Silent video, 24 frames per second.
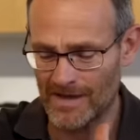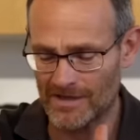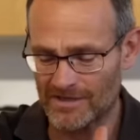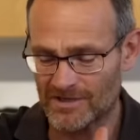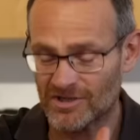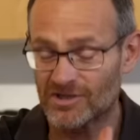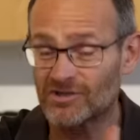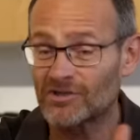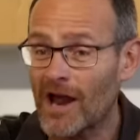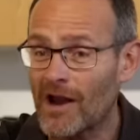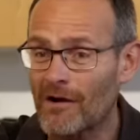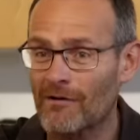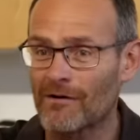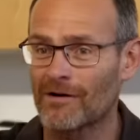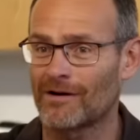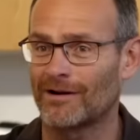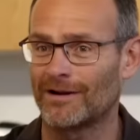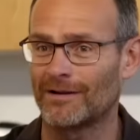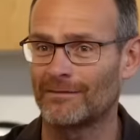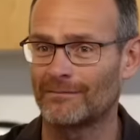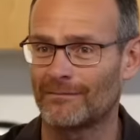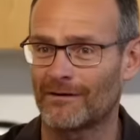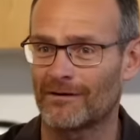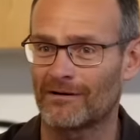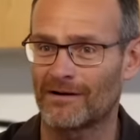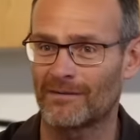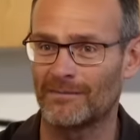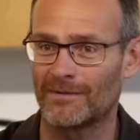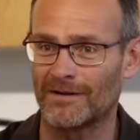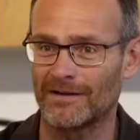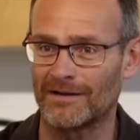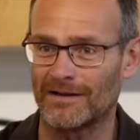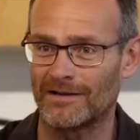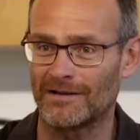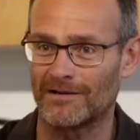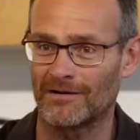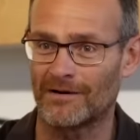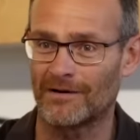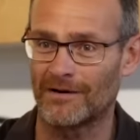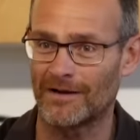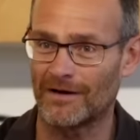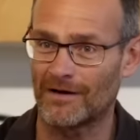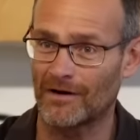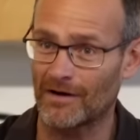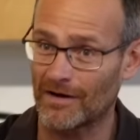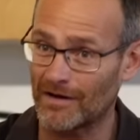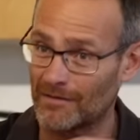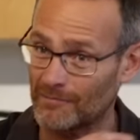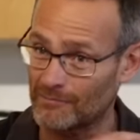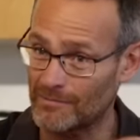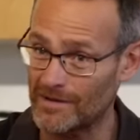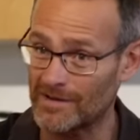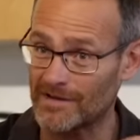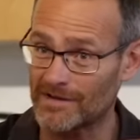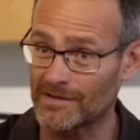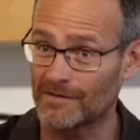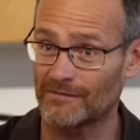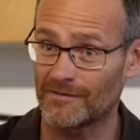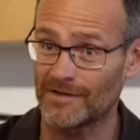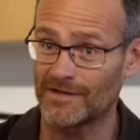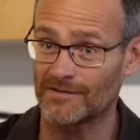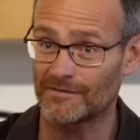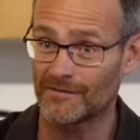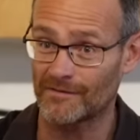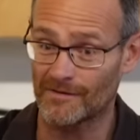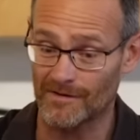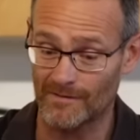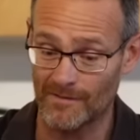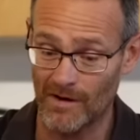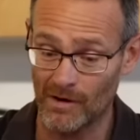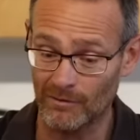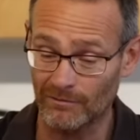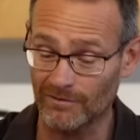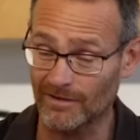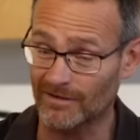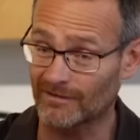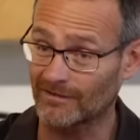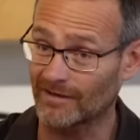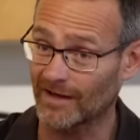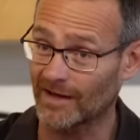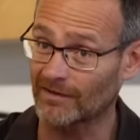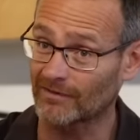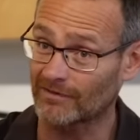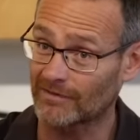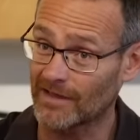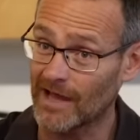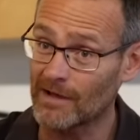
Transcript: sterile environment within the fish farm holding tanks.